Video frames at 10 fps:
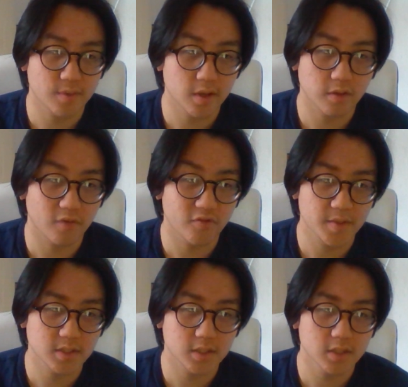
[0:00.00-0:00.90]
a month off your
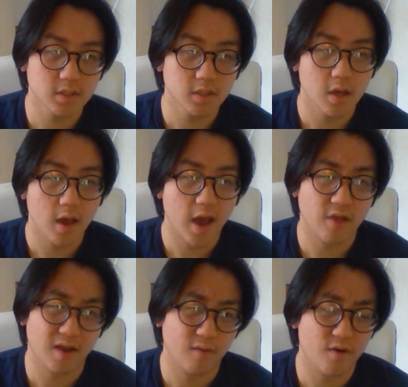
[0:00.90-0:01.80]
businesses, and
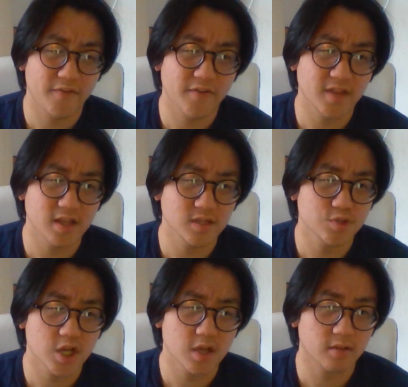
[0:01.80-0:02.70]
you're like, what, 15 some
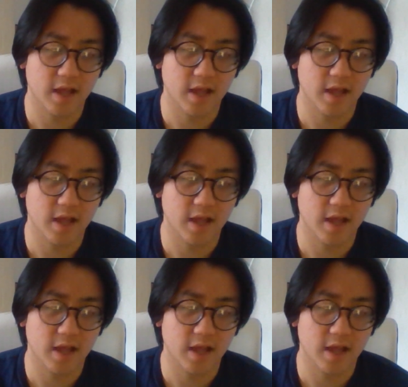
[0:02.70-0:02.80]
shit?